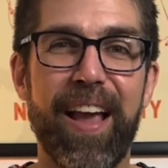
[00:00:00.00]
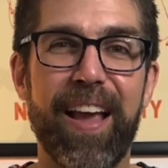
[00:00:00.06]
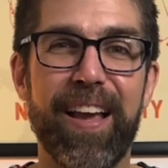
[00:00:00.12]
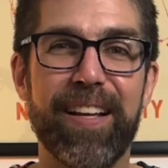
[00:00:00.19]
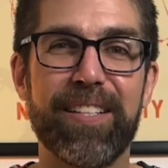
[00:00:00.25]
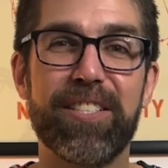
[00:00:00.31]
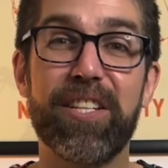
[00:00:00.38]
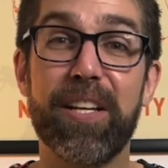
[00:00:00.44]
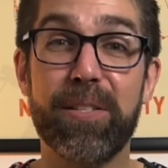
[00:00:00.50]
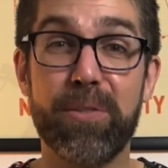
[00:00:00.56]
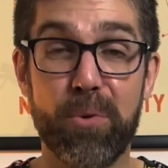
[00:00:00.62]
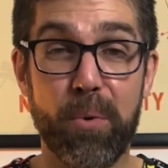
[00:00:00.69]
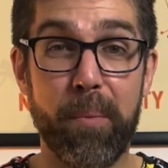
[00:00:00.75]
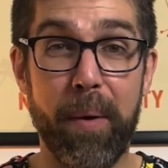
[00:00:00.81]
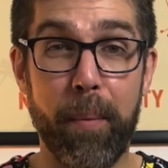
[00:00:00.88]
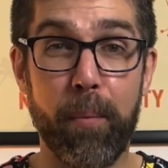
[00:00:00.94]
And
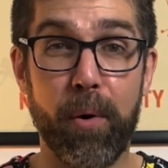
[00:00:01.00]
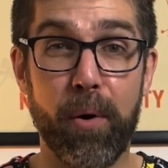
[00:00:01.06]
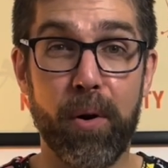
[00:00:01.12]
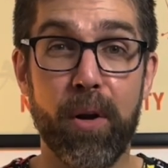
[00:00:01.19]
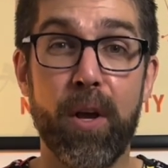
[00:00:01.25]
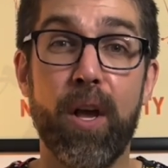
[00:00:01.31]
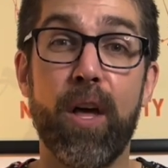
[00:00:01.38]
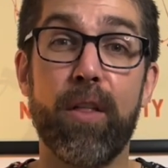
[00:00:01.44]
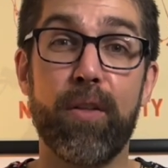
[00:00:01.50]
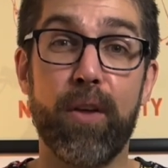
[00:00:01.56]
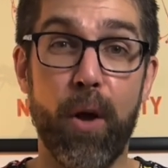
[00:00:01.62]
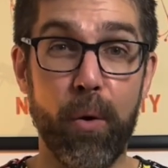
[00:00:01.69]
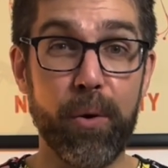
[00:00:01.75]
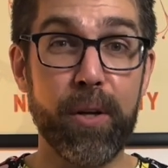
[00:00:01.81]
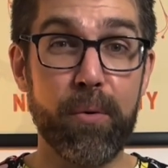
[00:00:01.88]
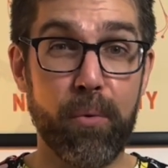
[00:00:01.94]
just remember, the
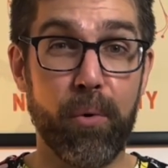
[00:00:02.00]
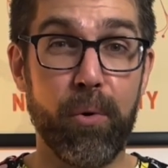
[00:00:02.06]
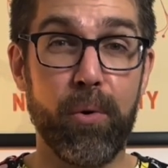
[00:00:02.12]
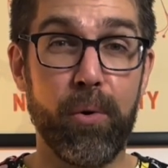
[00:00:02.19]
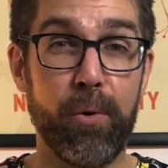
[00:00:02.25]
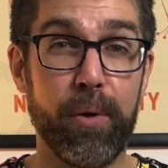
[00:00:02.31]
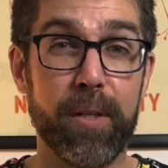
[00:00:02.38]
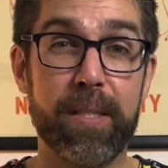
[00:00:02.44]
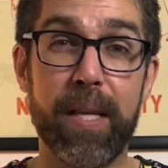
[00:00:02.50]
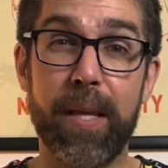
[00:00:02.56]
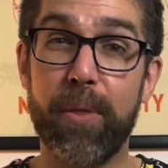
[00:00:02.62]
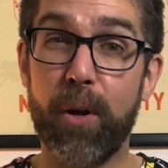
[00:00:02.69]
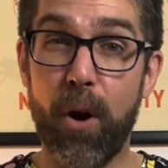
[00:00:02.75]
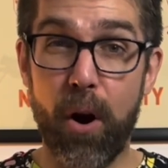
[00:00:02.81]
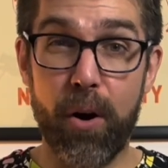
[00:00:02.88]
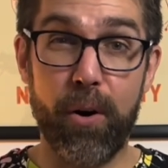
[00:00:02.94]
only rule is
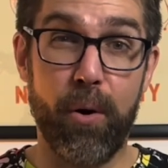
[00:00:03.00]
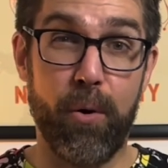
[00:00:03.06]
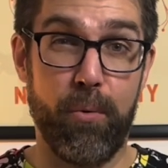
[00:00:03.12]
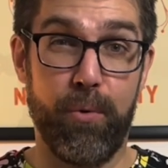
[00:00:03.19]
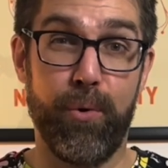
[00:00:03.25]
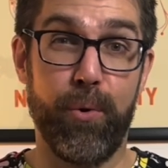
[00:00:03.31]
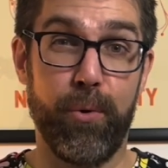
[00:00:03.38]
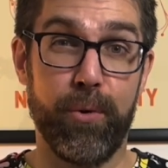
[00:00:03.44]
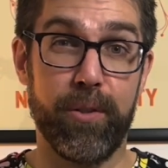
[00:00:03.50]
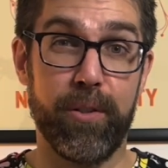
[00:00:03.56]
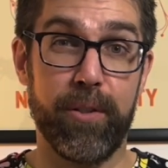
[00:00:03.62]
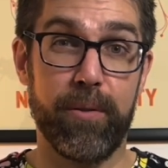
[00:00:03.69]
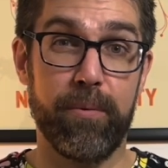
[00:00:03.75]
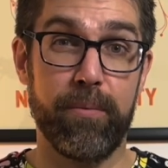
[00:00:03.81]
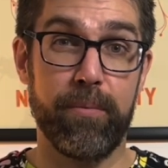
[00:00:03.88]
that there are no rules.